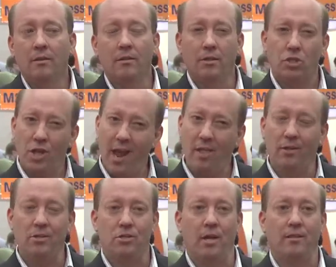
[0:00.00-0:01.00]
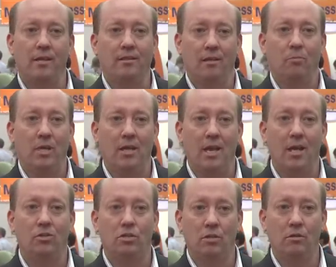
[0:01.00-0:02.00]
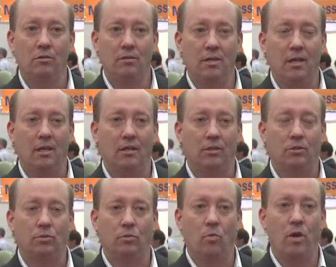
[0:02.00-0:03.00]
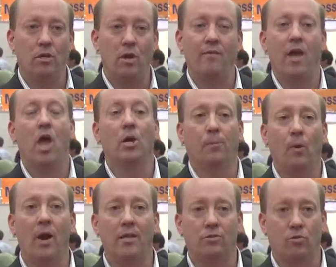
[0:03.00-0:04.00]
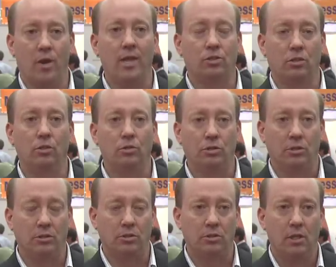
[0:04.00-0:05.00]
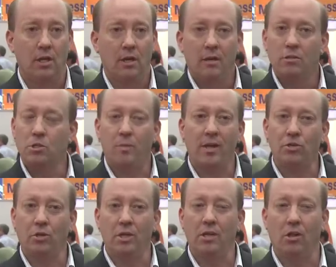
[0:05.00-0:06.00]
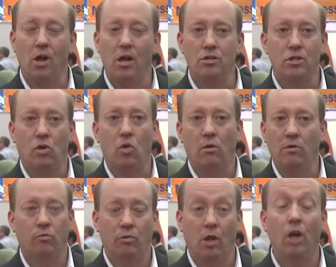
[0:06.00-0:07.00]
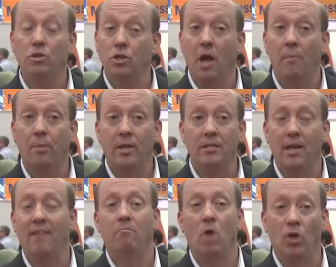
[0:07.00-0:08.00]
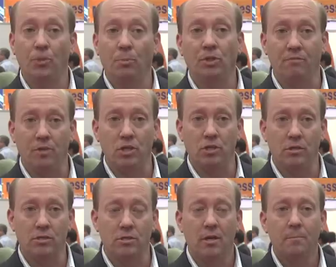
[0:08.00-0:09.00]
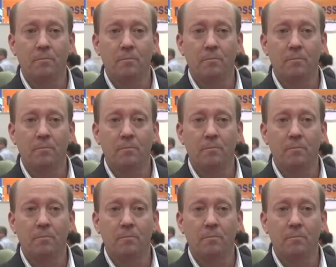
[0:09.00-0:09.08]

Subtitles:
The challenge I think that we get into is when you have enterprise-grade solutions, especially larger companies that have multiple divisions,